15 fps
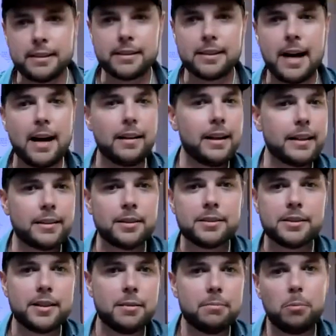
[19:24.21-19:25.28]
It's not like
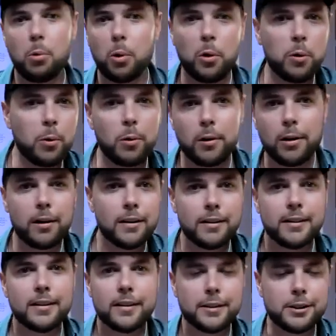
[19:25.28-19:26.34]
there's some world order
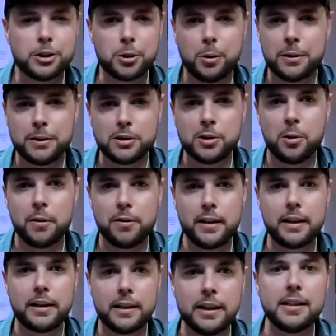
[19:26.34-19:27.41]
controlling this whole
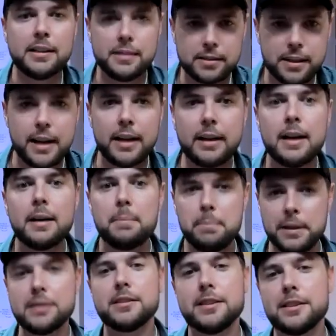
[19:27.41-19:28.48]
thing. it, it is a
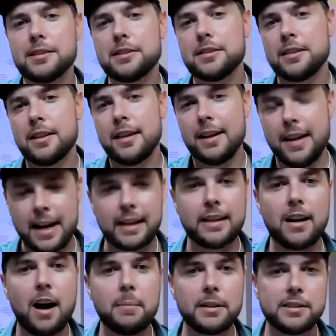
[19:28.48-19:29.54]
business
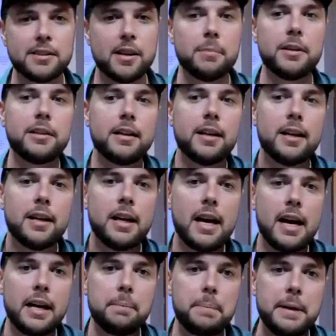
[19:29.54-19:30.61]
economic summit,
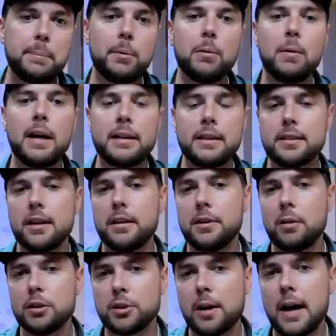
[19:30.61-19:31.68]
and people I can tell
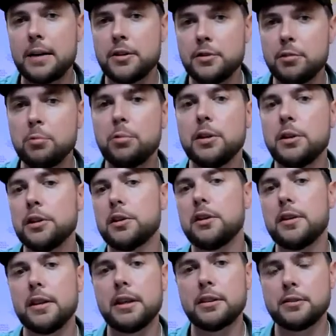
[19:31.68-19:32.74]
you are trying to do really
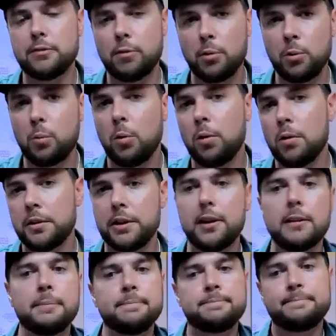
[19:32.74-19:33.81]
good things for the world
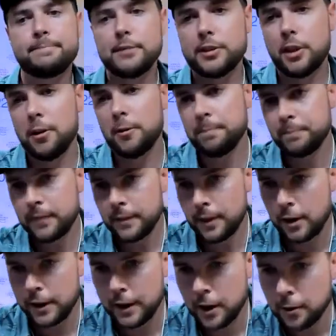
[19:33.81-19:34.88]
here. So
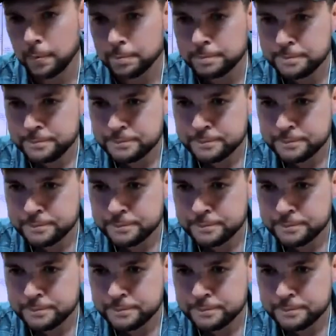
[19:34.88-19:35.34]
there you go.